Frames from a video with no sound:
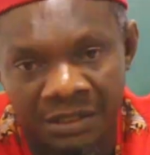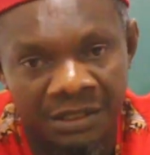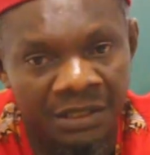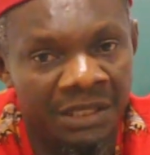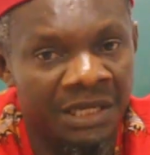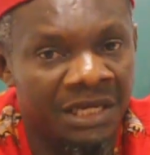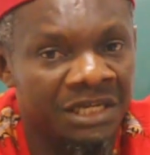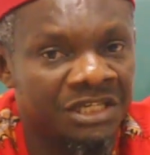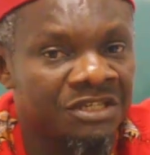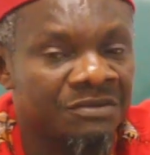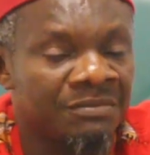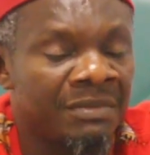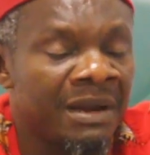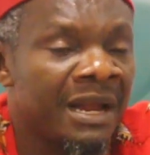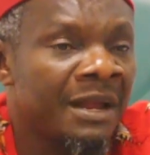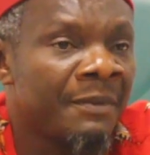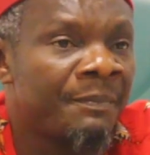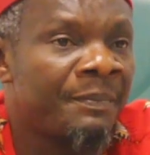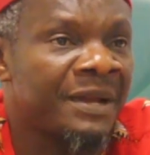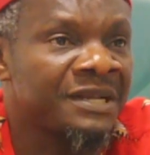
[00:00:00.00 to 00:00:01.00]
Yes,
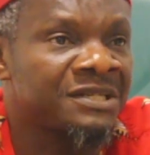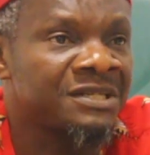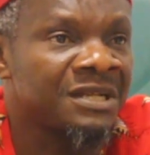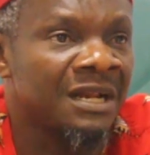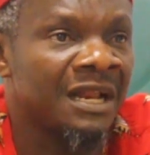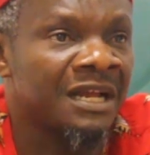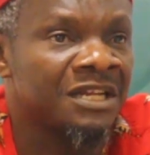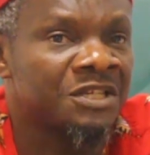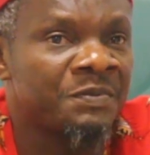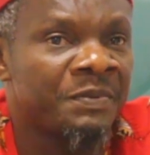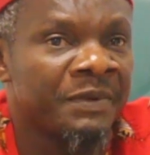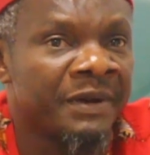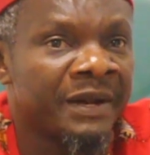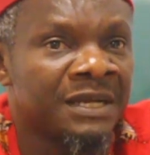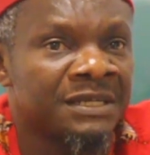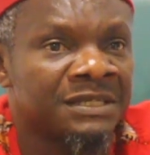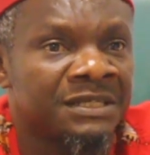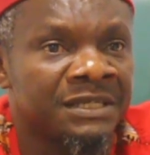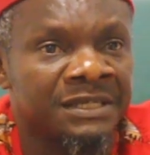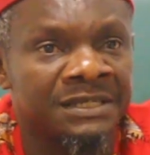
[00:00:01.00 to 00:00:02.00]
my personal
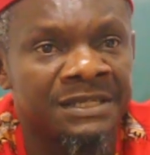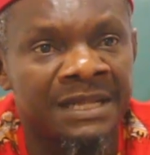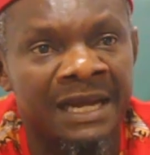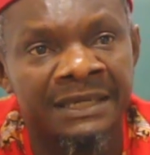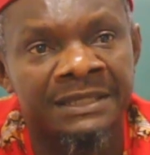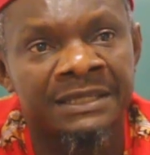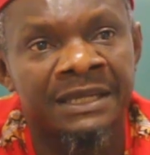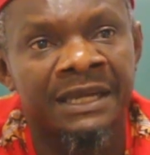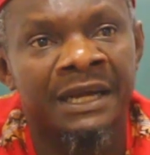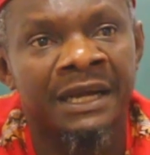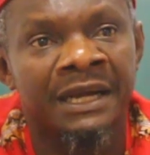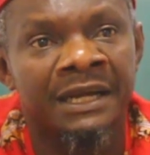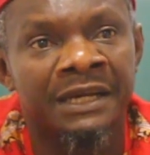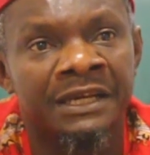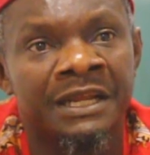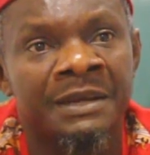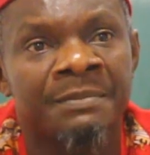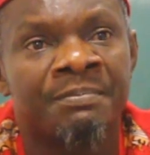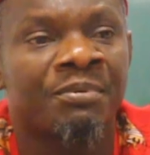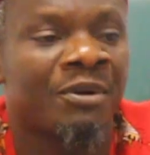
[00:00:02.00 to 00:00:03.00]
experience is that
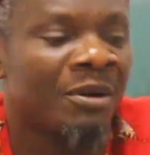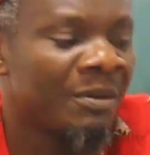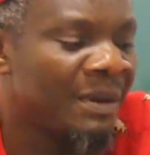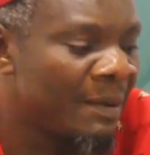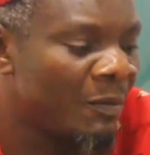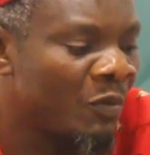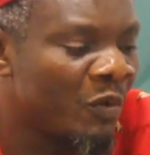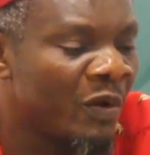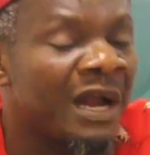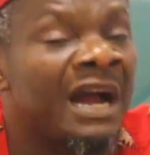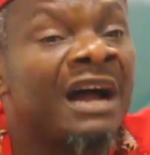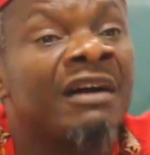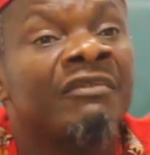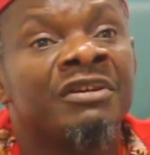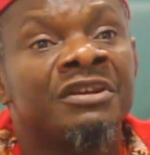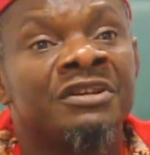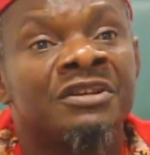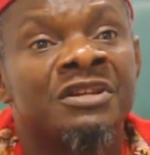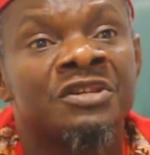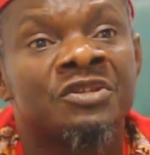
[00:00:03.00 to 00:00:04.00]
the problem we have
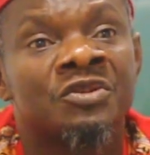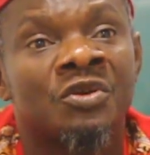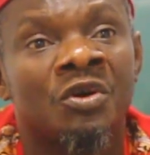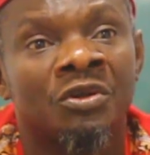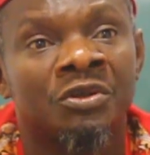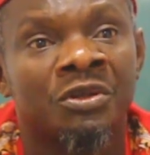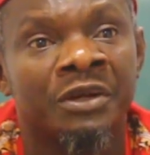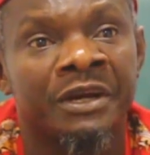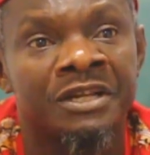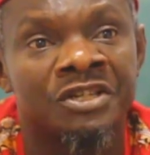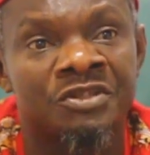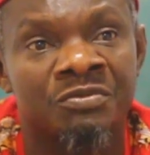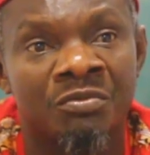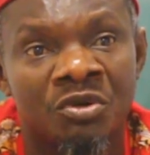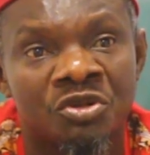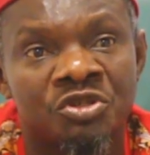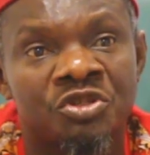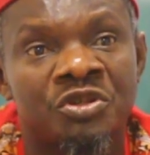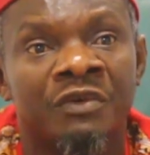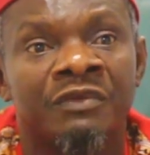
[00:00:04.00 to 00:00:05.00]
in this country is
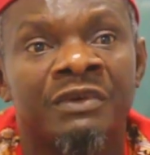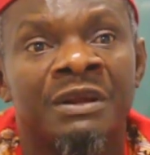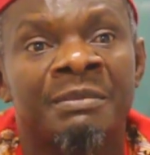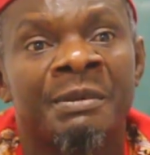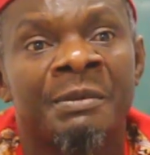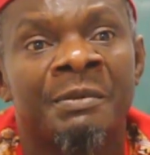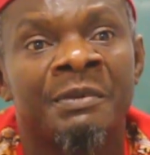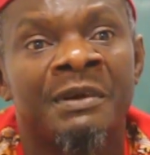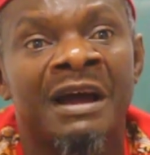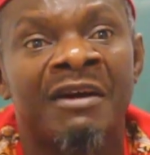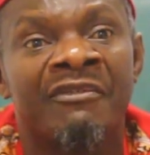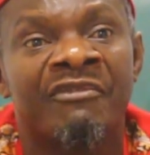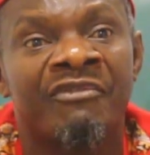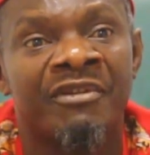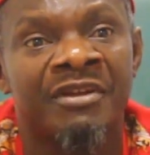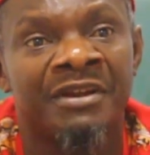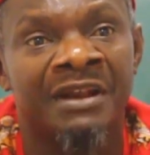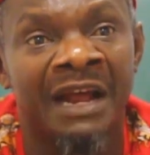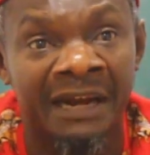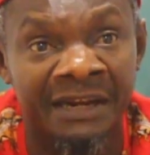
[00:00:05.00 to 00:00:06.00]
most of the people that
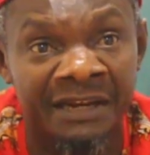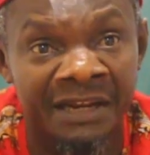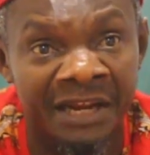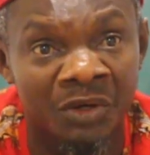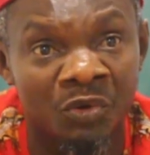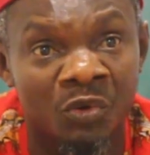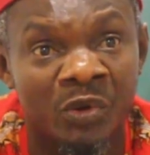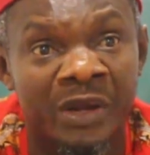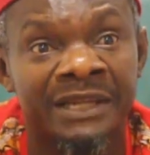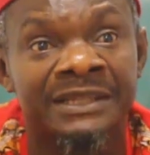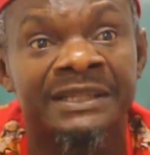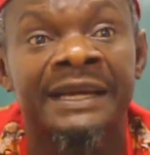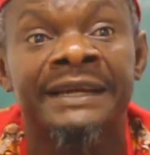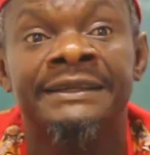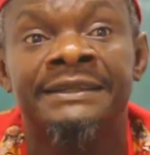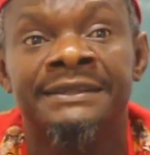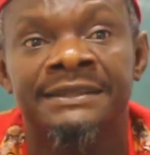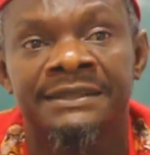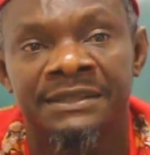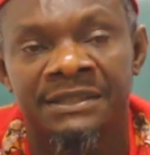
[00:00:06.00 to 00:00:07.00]
feel that they're
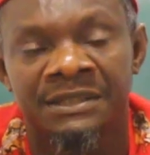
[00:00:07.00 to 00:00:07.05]
educated,